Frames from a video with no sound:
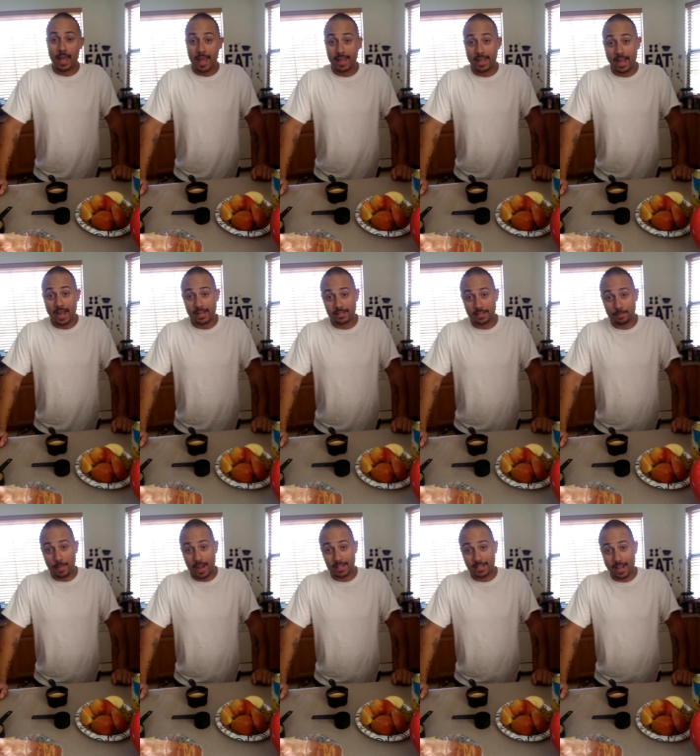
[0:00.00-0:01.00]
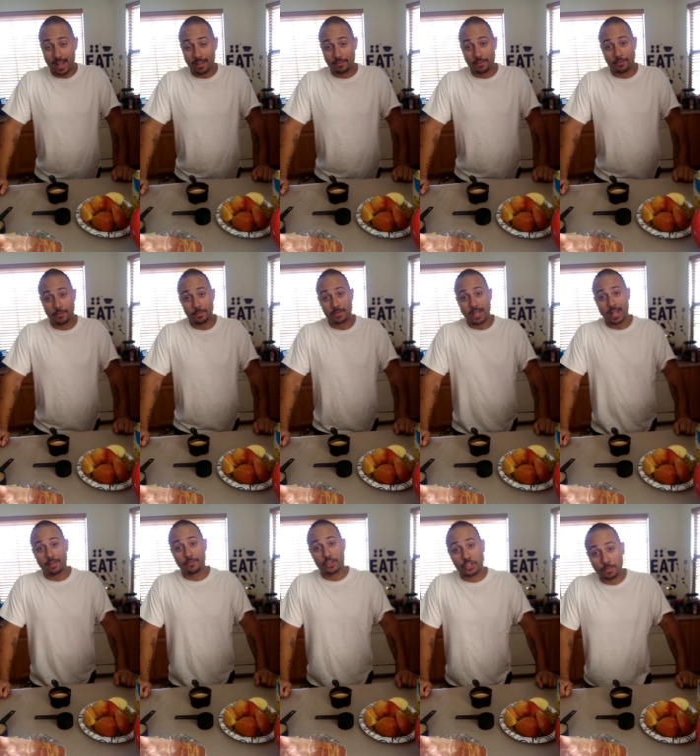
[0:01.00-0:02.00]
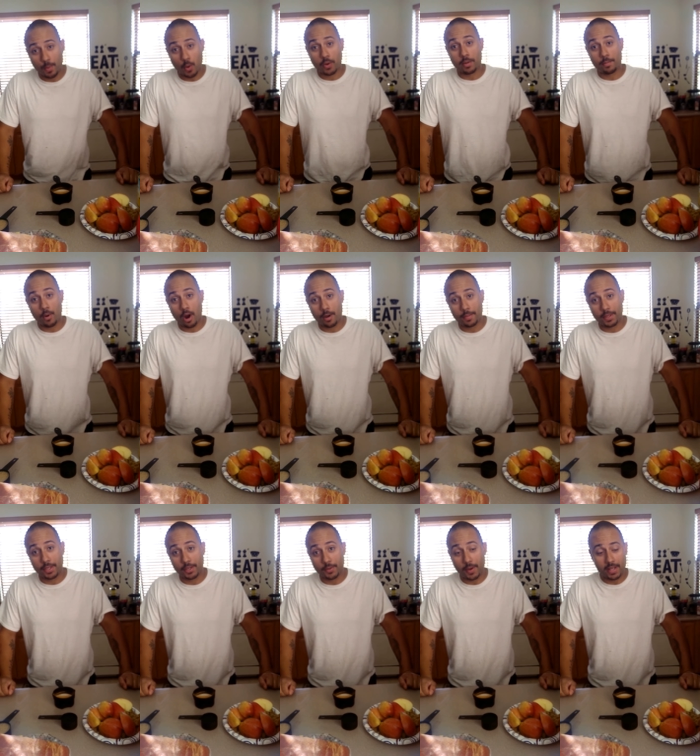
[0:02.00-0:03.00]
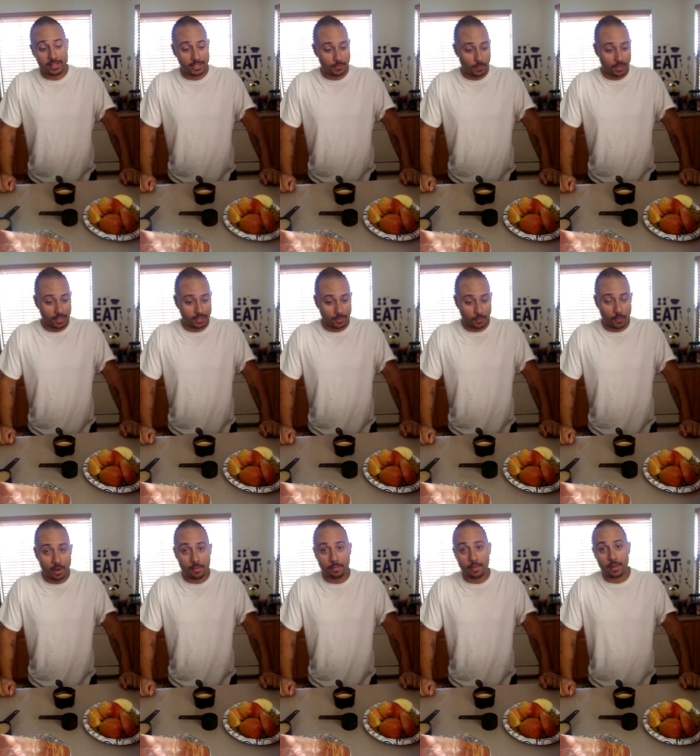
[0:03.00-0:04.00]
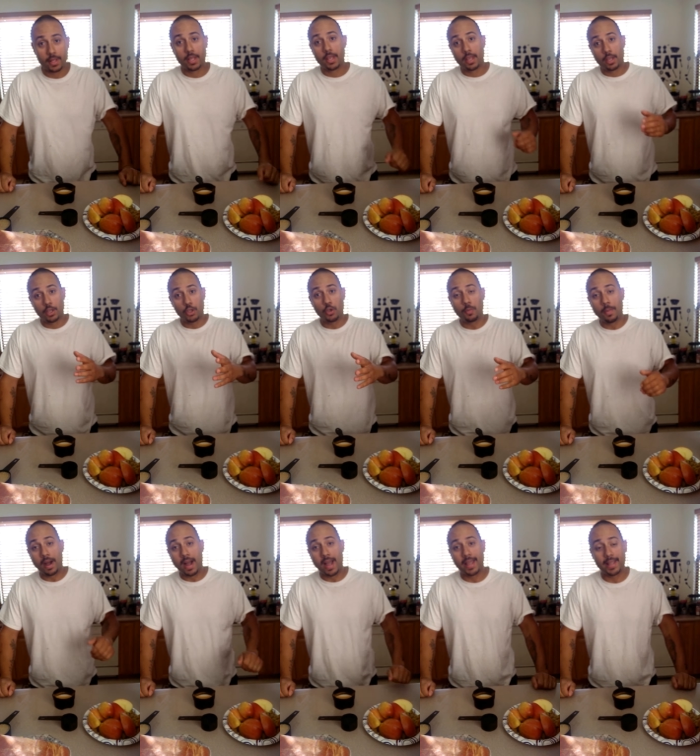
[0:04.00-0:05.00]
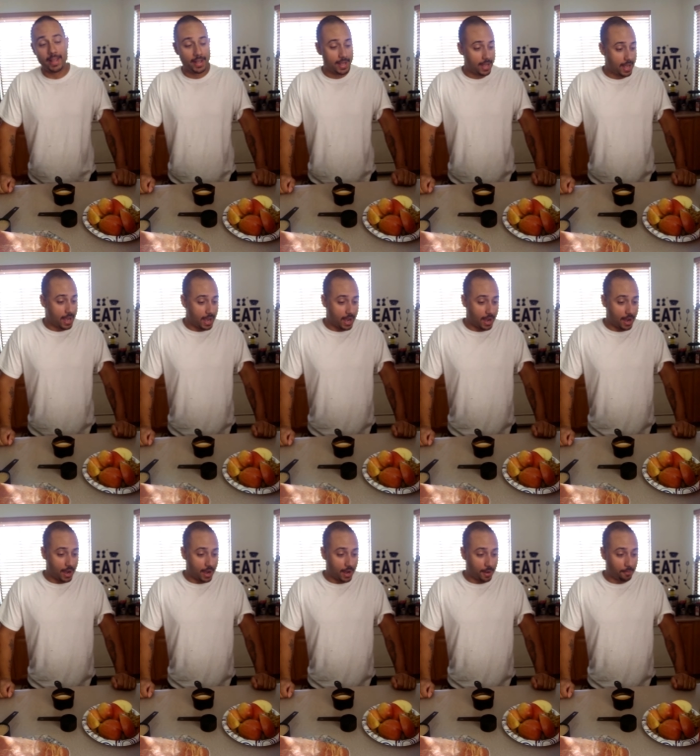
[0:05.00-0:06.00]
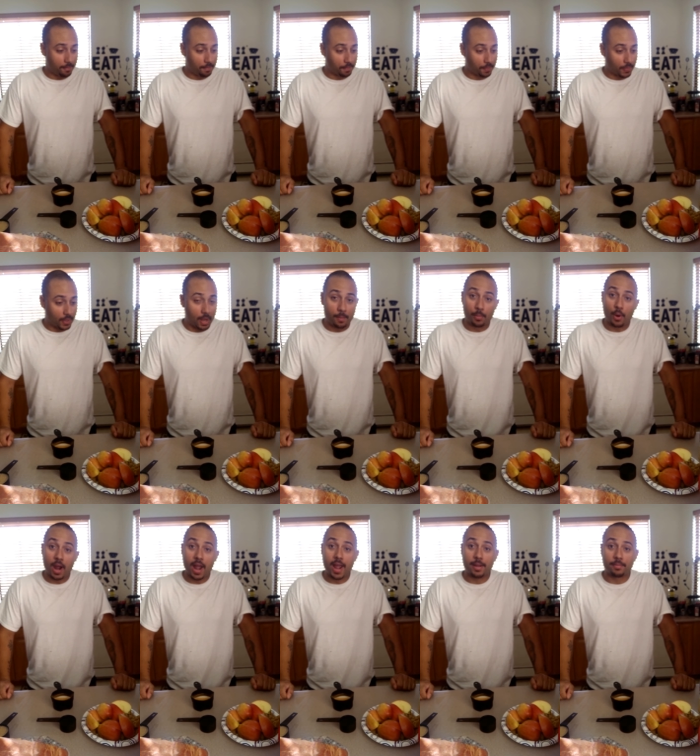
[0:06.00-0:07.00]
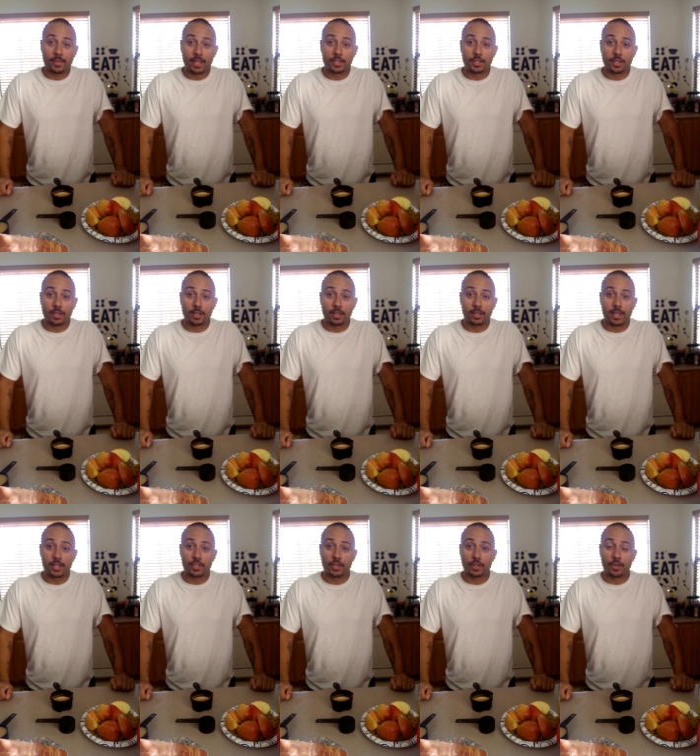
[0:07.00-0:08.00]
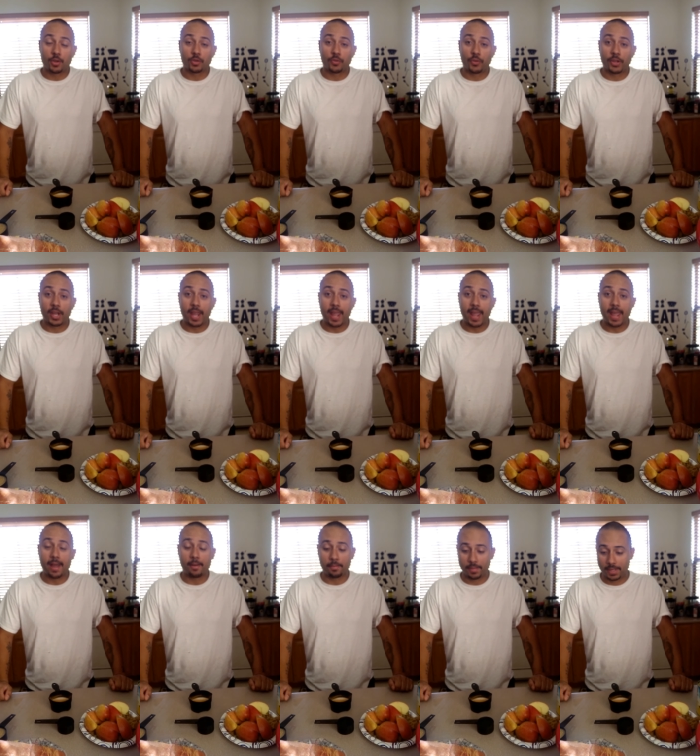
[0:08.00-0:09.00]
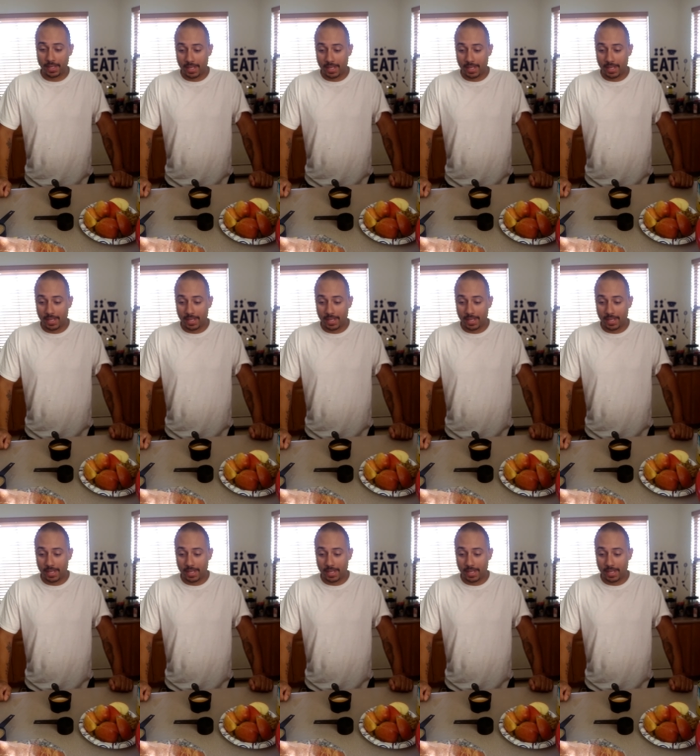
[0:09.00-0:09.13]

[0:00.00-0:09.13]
Hey guys, it's Mike Tolliver from Tolliver Smoke and Barbecue. I just wanted to run you by uh, a brine that you could that you could use for your ham.